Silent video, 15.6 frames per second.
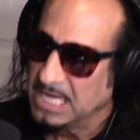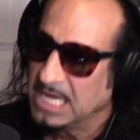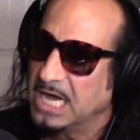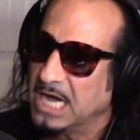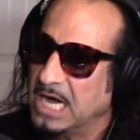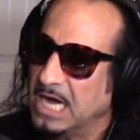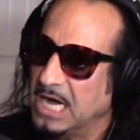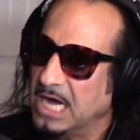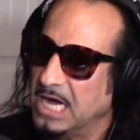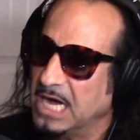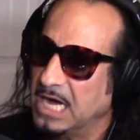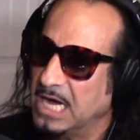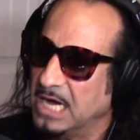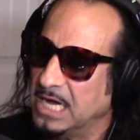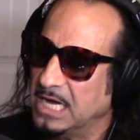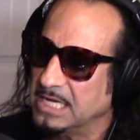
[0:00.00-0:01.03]

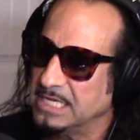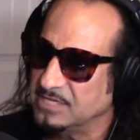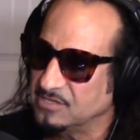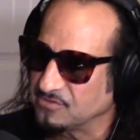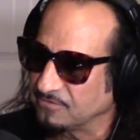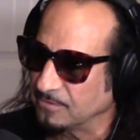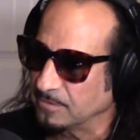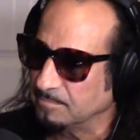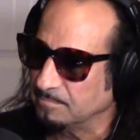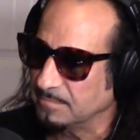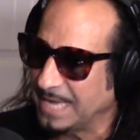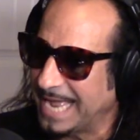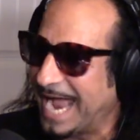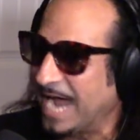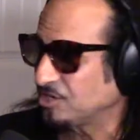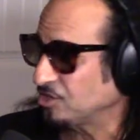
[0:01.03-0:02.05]
Uh, he's from
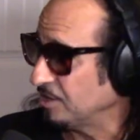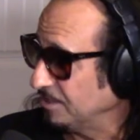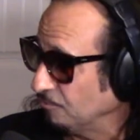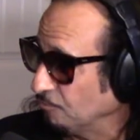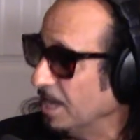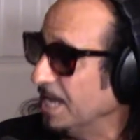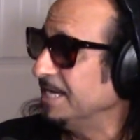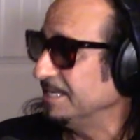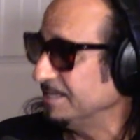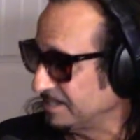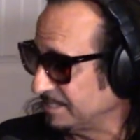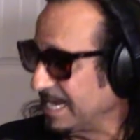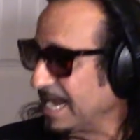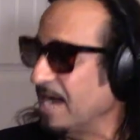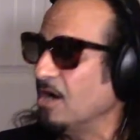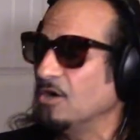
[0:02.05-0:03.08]
Ashley Red in
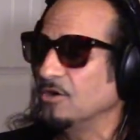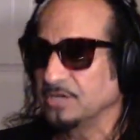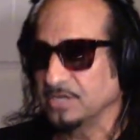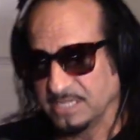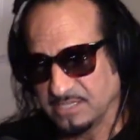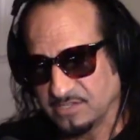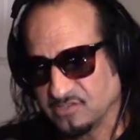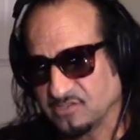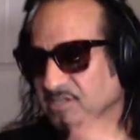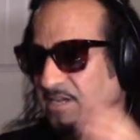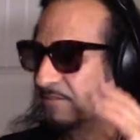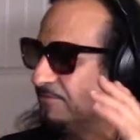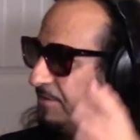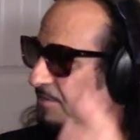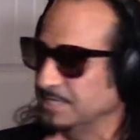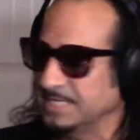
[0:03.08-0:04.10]
town, and he's
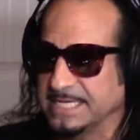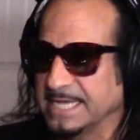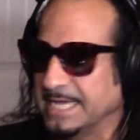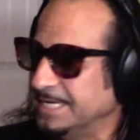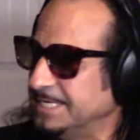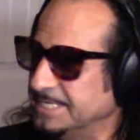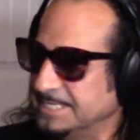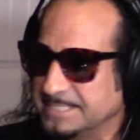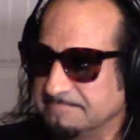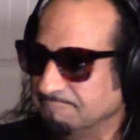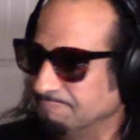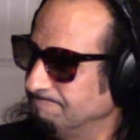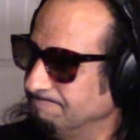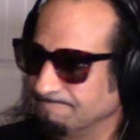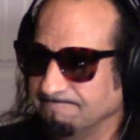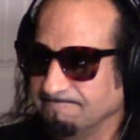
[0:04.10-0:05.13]
definitely a,
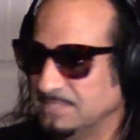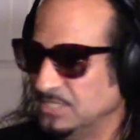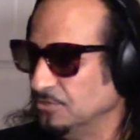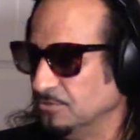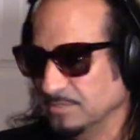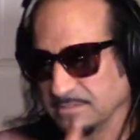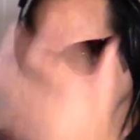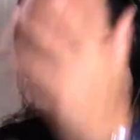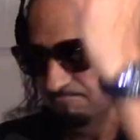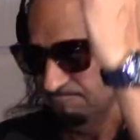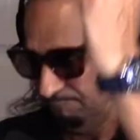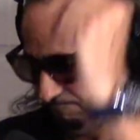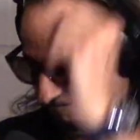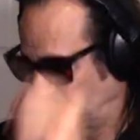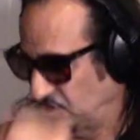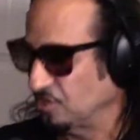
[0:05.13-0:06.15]
um, you know,
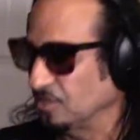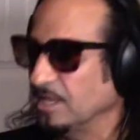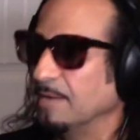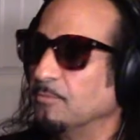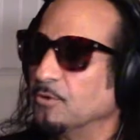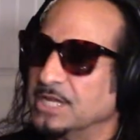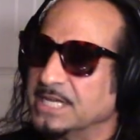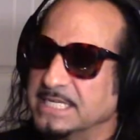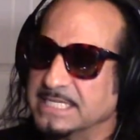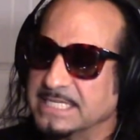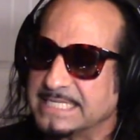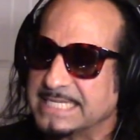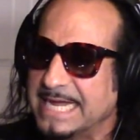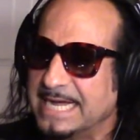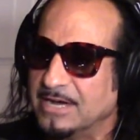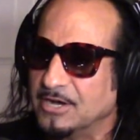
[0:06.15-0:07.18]
a celebrity in
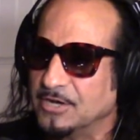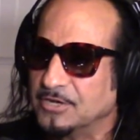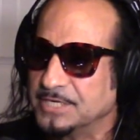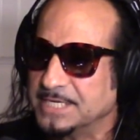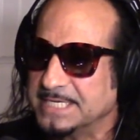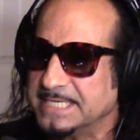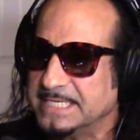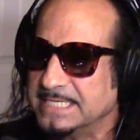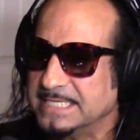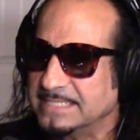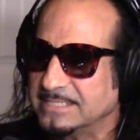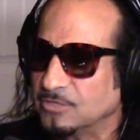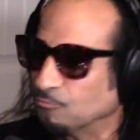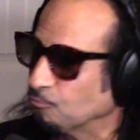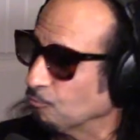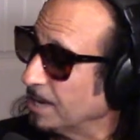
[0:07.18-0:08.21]
town, and
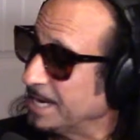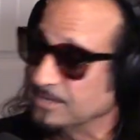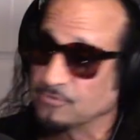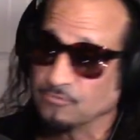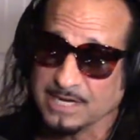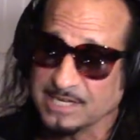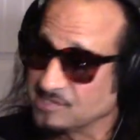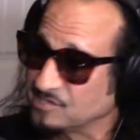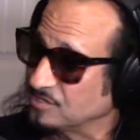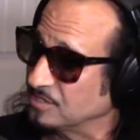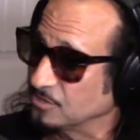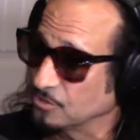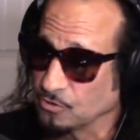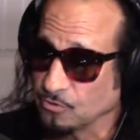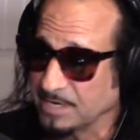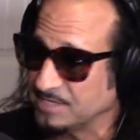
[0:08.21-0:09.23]
a great, great
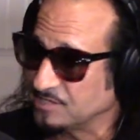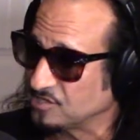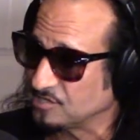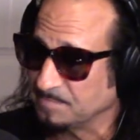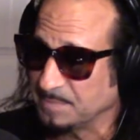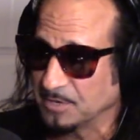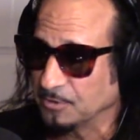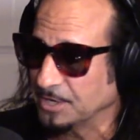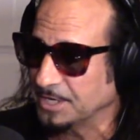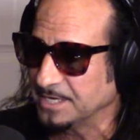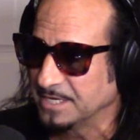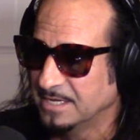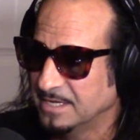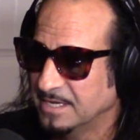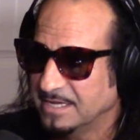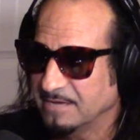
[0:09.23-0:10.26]
singer, great spirit.
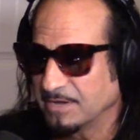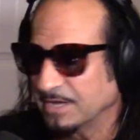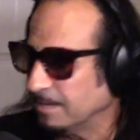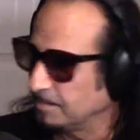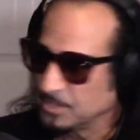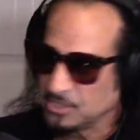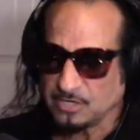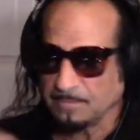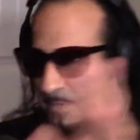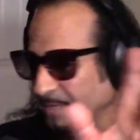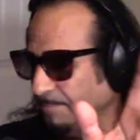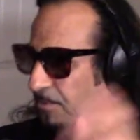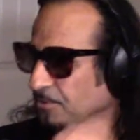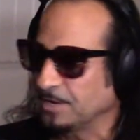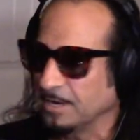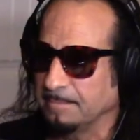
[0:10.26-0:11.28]
Yeah, we got a bunch of
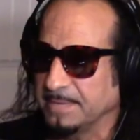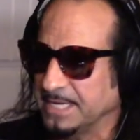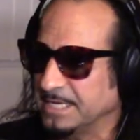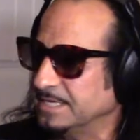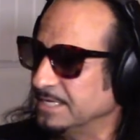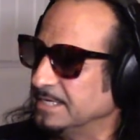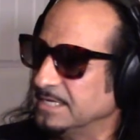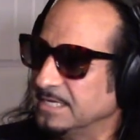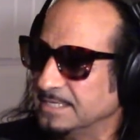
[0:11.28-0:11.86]
people coming in.